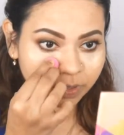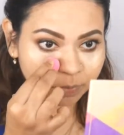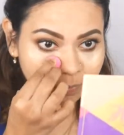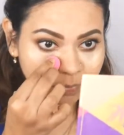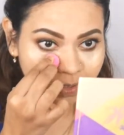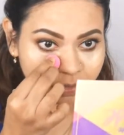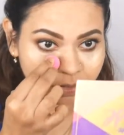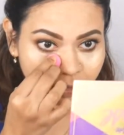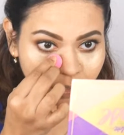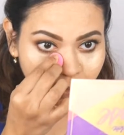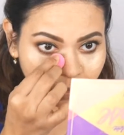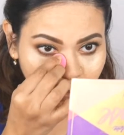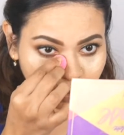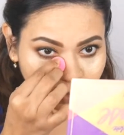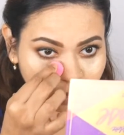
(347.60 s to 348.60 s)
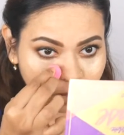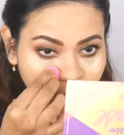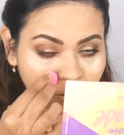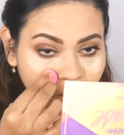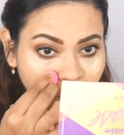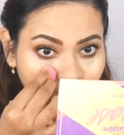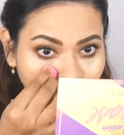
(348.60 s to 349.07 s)
I have right here,
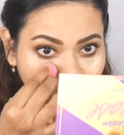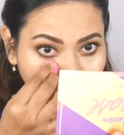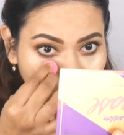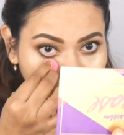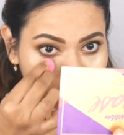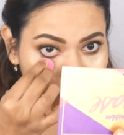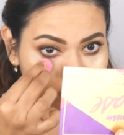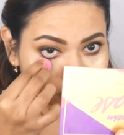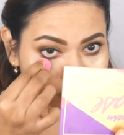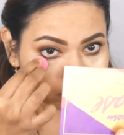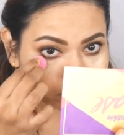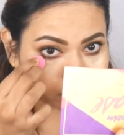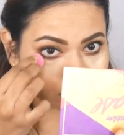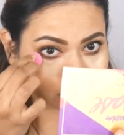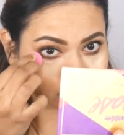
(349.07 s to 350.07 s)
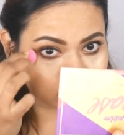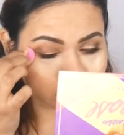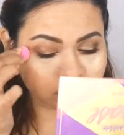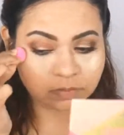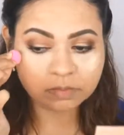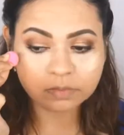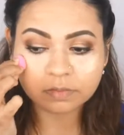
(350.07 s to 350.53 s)
and
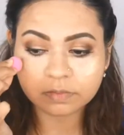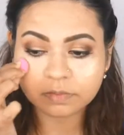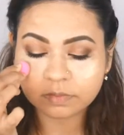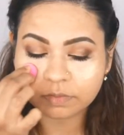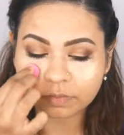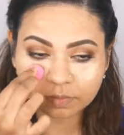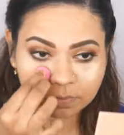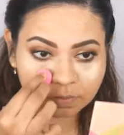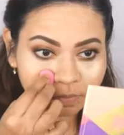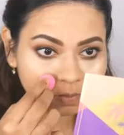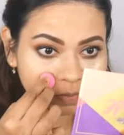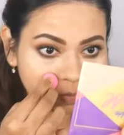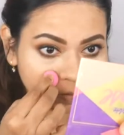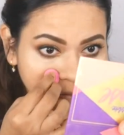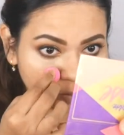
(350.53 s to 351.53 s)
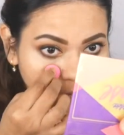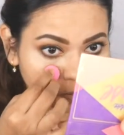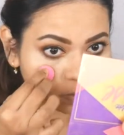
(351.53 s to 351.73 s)
let's blend it out.